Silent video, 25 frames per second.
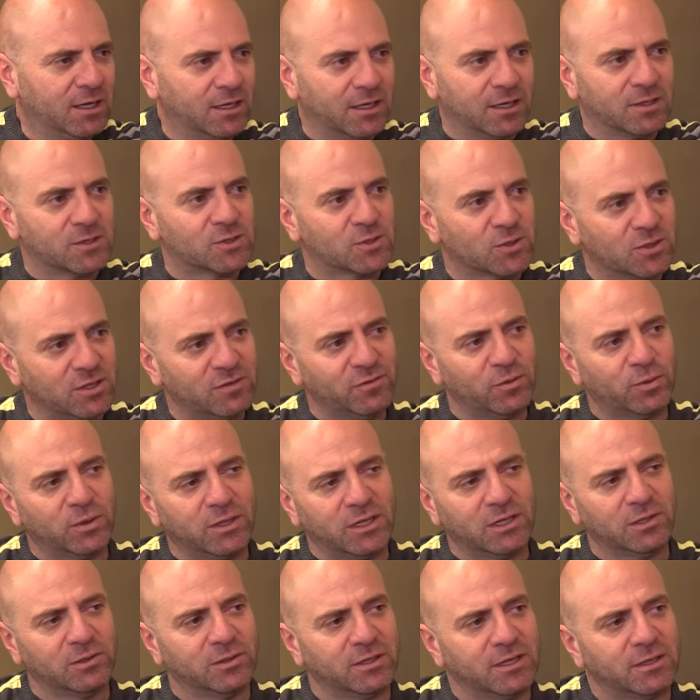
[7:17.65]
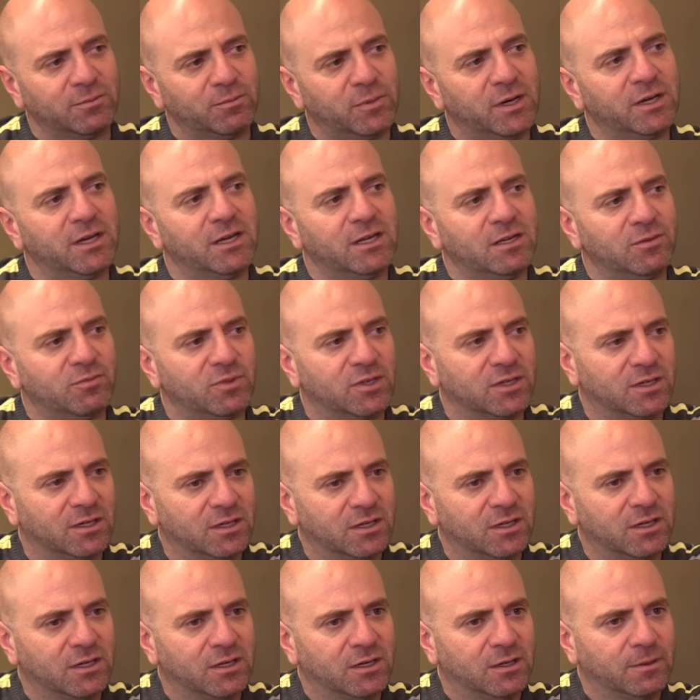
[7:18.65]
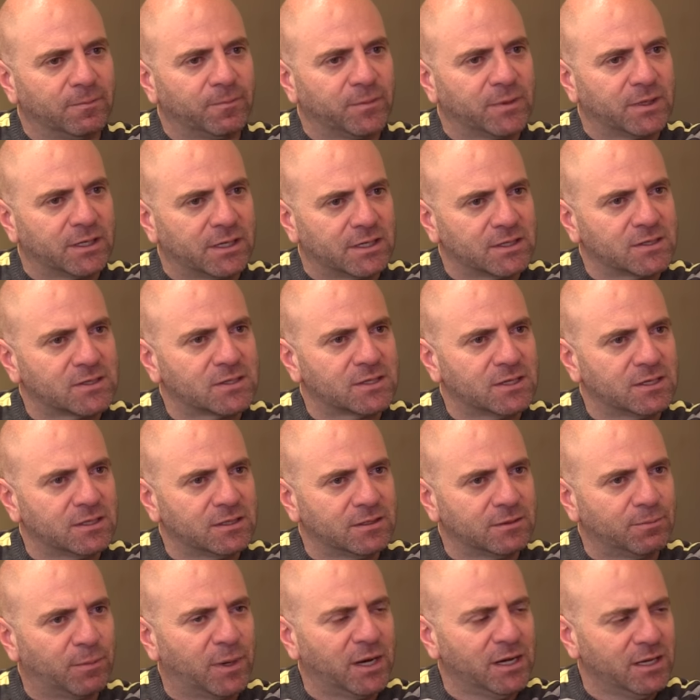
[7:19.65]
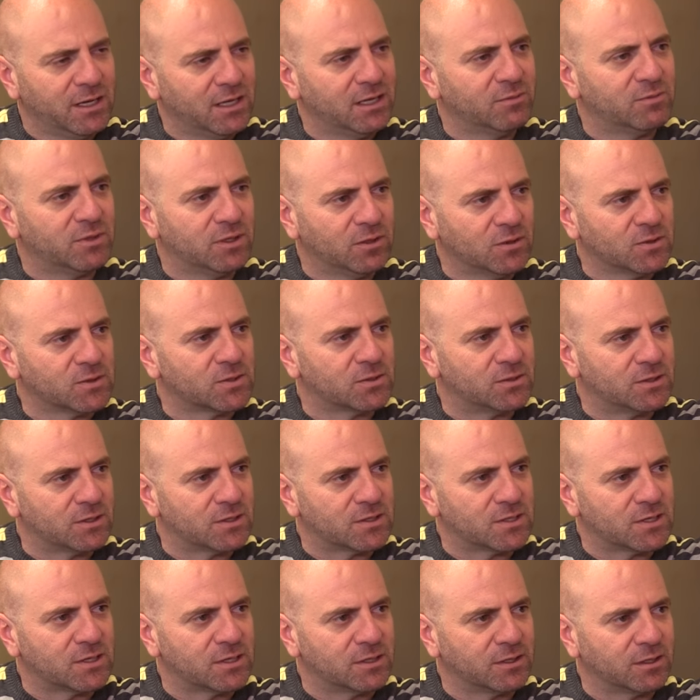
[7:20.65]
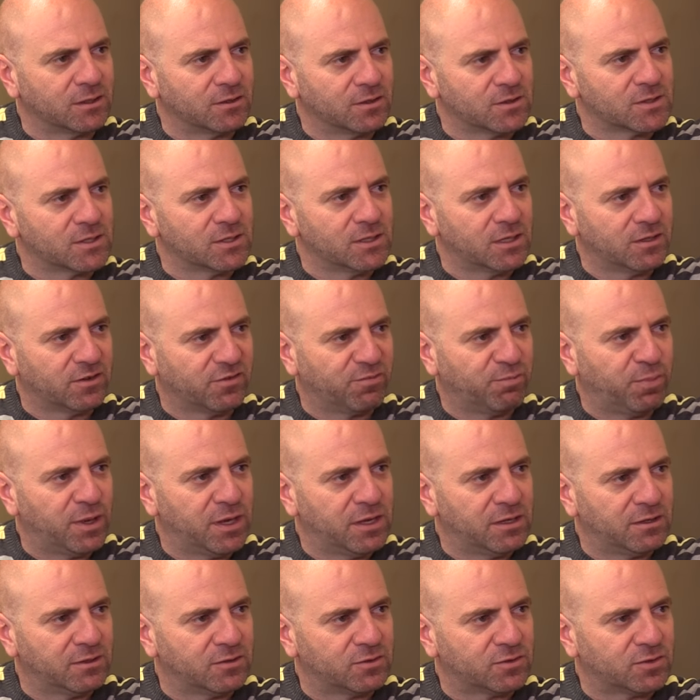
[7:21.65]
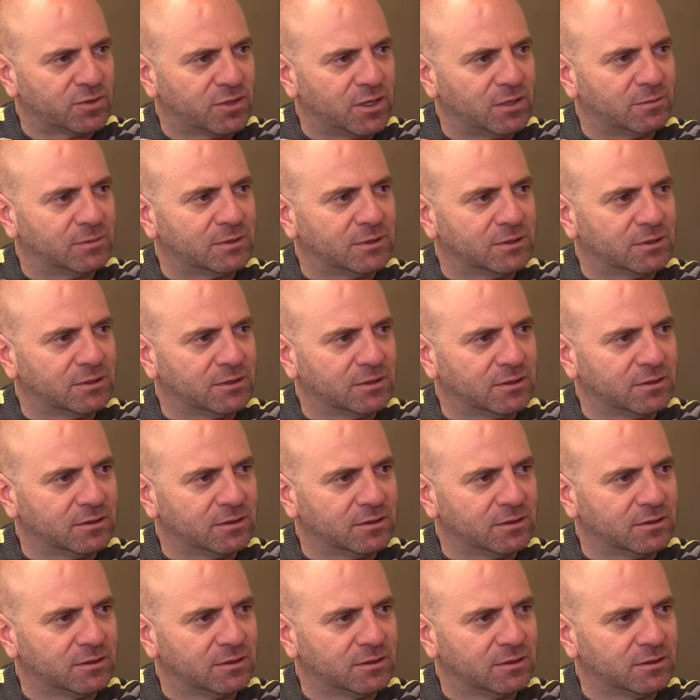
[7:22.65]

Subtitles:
And so even when I look at my enemy, and I say, my enemy also needs healing. There's a lot of pain and trauma.